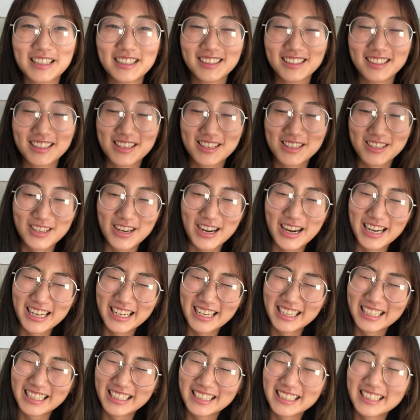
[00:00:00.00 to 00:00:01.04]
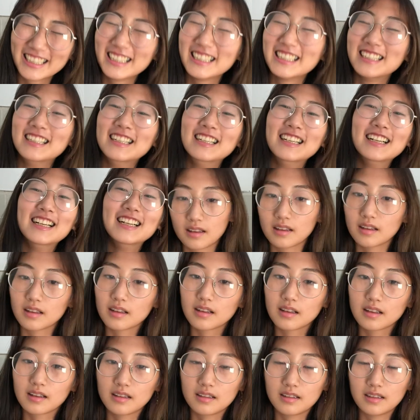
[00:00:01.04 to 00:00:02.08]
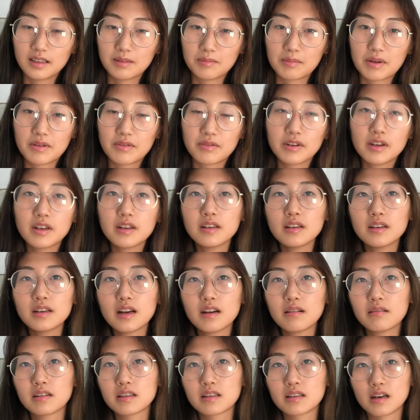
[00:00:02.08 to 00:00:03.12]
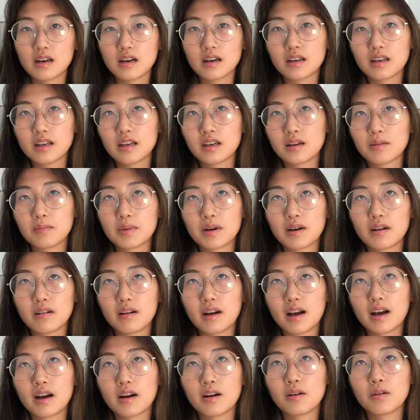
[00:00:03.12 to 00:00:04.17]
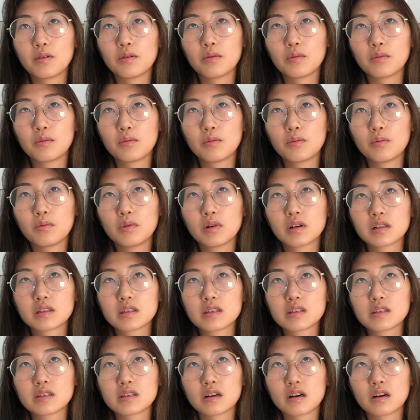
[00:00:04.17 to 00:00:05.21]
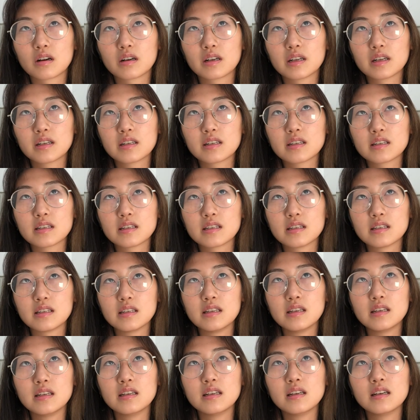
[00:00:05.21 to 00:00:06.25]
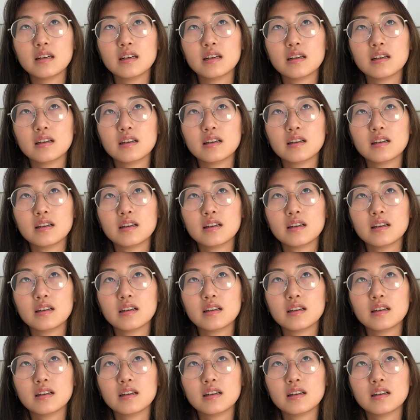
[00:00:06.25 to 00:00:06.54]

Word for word: Illustrator. like my friend and I were talking about how we're starting to see